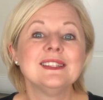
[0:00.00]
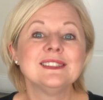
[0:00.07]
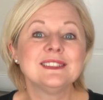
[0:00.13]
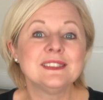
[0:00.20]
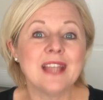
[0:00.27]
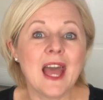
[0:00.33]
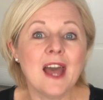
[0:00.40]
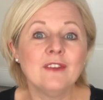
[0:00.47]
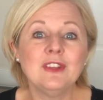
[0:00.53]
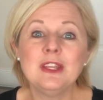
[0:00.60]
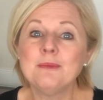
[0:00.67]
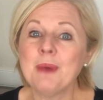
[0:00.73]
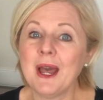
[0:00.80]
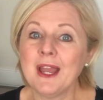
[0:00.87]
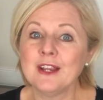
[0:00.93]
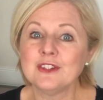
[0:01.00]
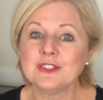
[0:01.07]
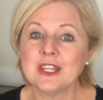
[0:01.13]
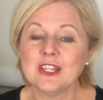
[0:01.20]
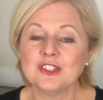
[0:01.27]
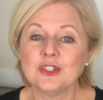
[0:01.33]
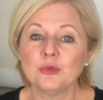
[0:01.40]
A savvy
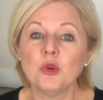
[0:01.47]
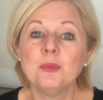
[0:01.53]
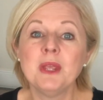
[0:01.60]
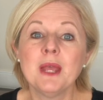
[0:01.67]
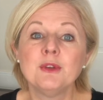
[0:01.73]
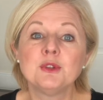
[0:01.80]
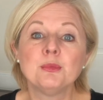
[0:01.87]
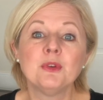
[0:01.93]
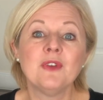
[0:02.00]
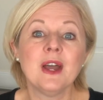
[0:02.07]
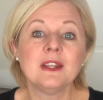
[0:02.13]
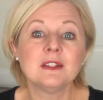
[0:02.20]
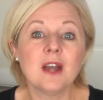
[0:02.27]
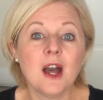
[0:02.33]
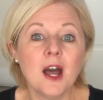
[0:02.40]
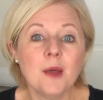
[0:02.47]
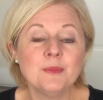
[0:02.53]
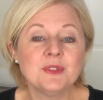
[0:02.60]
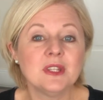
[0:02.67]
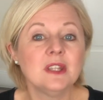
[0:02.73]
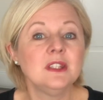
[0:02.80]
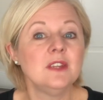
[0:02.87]
buyer's agent will be able to provide
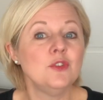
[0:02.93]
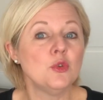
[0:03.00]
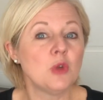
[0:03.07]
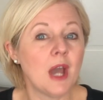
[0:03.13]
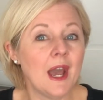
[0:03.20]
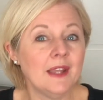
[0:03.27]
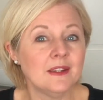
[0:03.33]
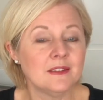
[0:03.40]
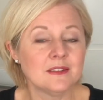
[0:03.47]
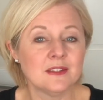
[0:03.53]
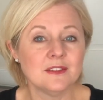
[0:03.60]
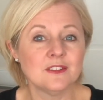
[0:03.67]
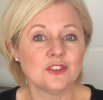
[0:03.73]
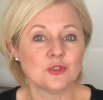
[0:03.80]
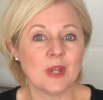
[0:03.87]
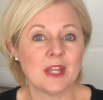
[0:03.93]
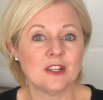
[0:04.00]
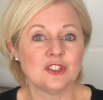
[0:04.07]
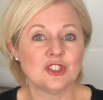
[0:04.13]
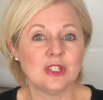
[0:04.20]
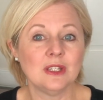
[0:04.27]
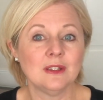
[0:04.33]
comps and give you guidance in this
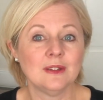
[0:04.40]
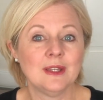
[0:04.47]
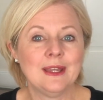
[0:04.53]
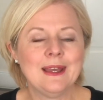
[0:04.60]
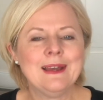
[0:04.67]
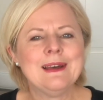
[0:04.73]
strategy.